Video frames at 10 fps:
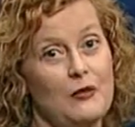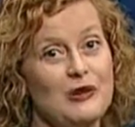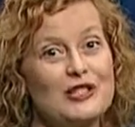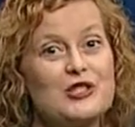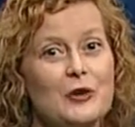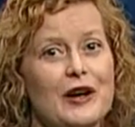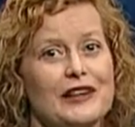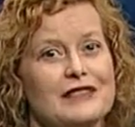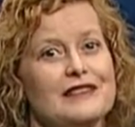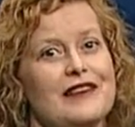Please
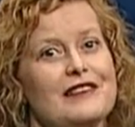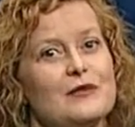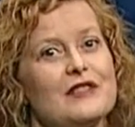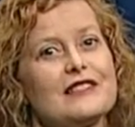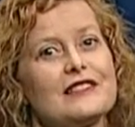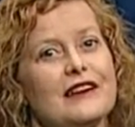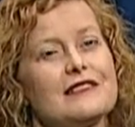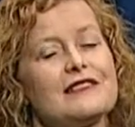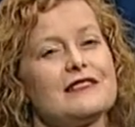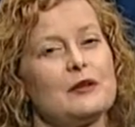join us as we
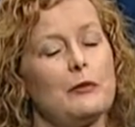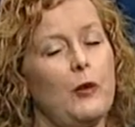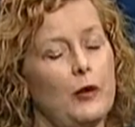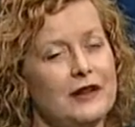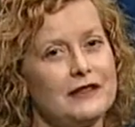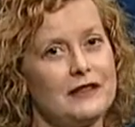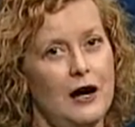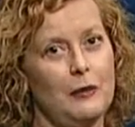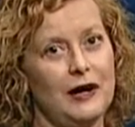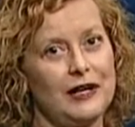discuss this important
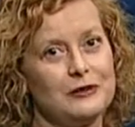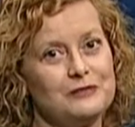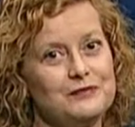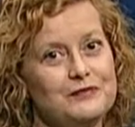topic.